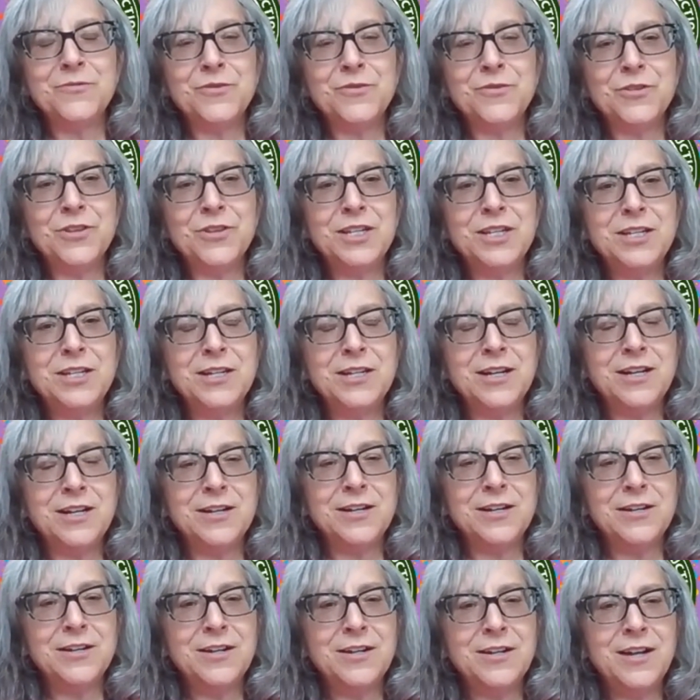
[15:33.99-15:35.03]
the
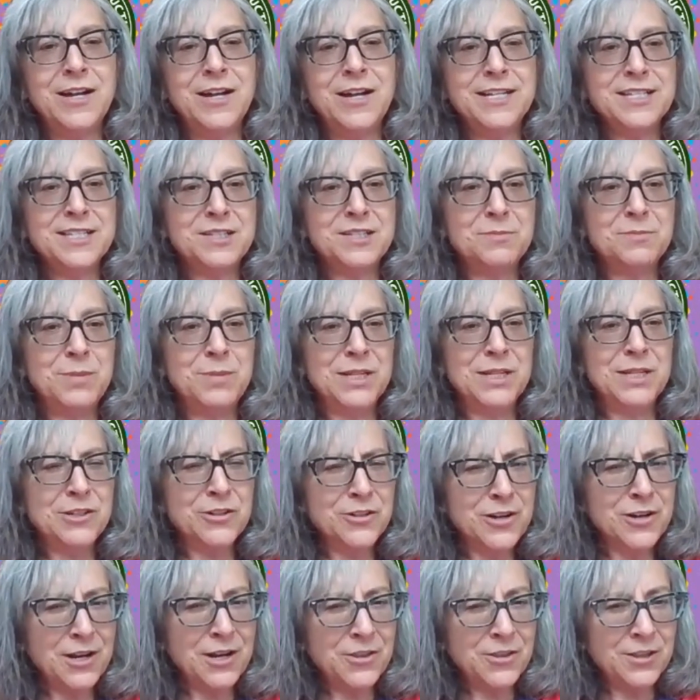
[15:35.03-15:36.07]
highest bidder,
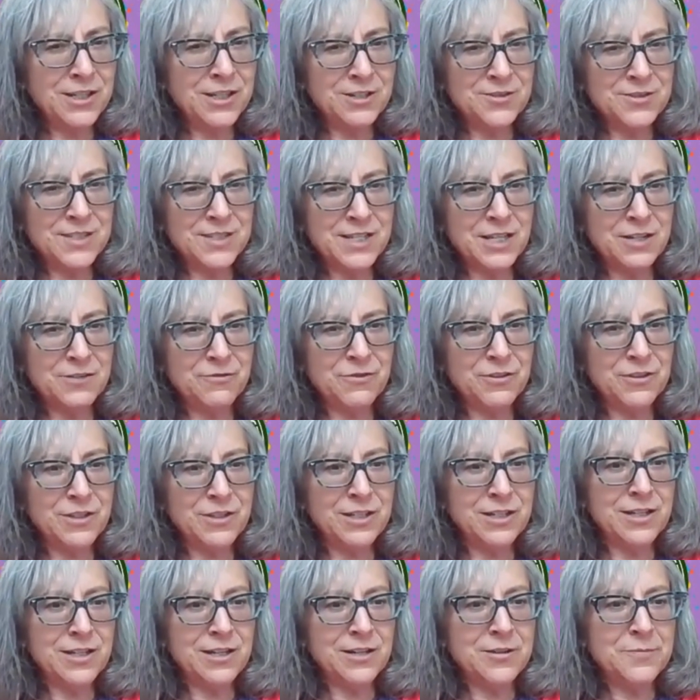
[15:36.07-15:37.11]
I think you said, for
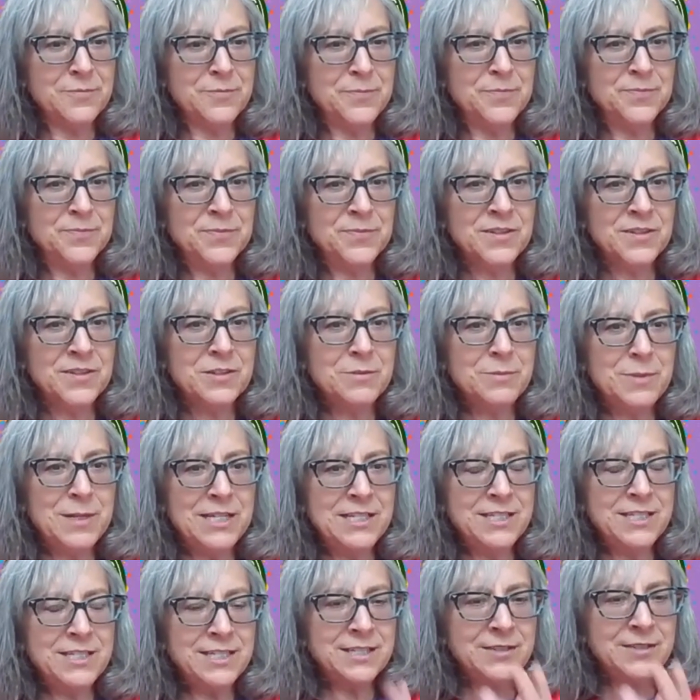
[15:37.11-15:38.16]
the
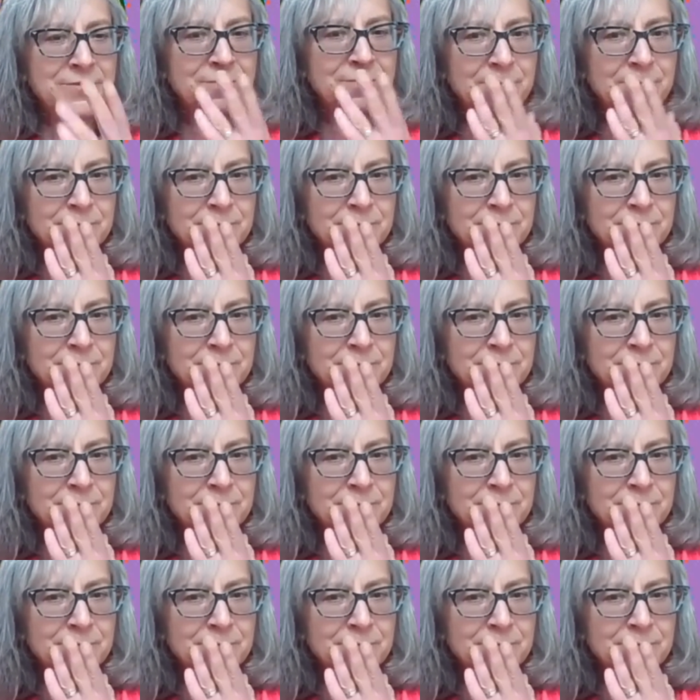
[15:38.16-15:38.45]
painting.